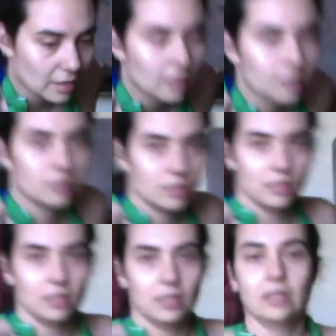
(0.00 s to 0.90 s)
Good.
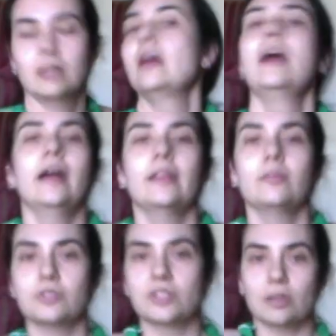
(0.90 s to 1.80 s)
And then we're
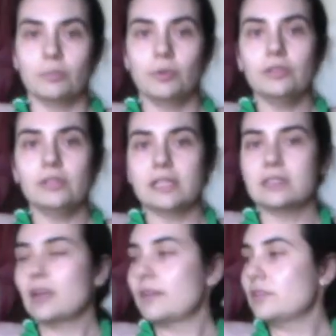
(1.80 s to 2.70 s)
just going to pull the legs
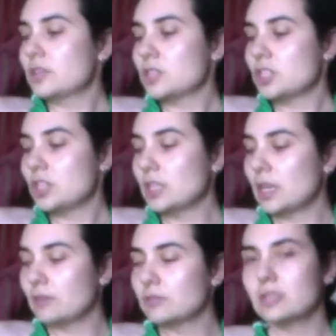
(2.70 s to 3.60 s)
together and shake it out.